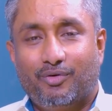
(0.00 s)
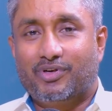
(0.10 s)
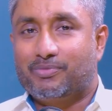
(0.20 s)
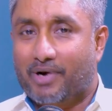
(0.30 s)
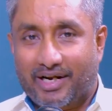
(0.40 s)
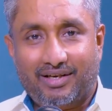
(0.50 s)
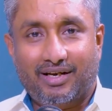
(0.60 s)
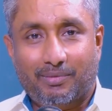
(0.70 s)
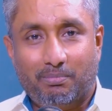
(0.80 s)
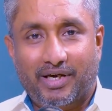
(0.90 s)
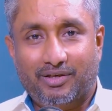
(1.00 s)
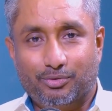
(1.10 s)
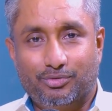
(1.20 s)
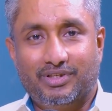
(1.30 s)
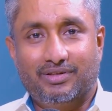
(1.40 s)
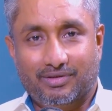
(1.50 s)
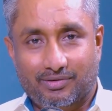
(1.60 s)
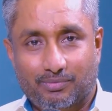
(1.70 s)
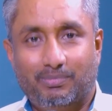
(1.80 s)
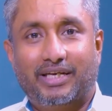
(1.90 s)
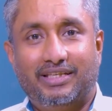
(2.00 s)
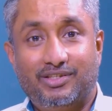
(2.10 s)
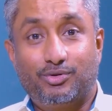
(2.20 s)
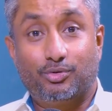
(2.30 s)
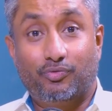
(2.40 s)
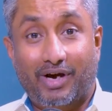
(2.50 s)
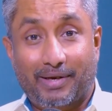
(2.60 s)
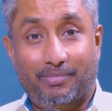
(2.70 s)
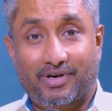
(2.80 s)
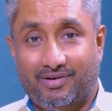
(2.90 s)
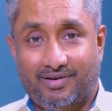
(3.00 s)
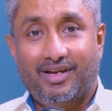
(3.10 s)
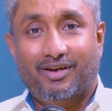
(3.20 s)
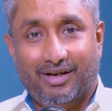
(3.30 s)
was brightened up by these two vibrant